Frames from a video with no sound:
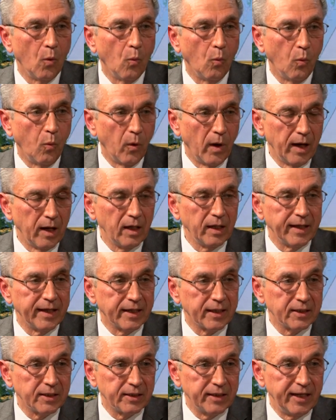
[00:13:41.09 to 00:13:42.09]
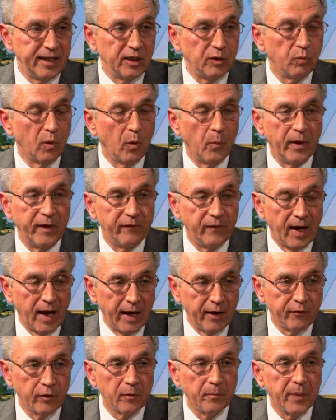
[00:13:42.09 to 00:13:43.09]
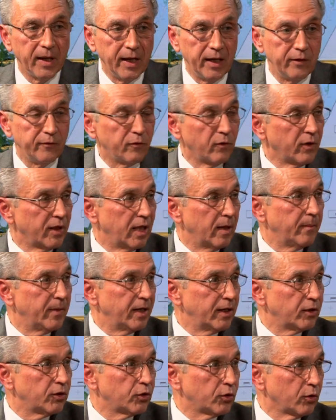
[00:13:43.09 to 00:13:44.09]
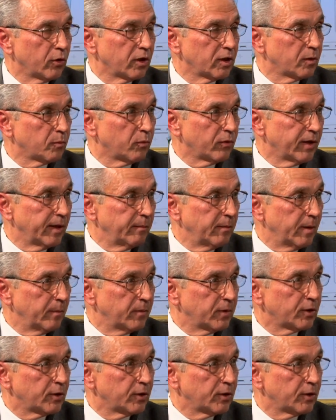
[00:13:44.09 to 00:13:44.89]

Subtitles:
well exceeds what we've ever paid for them in insurance premium.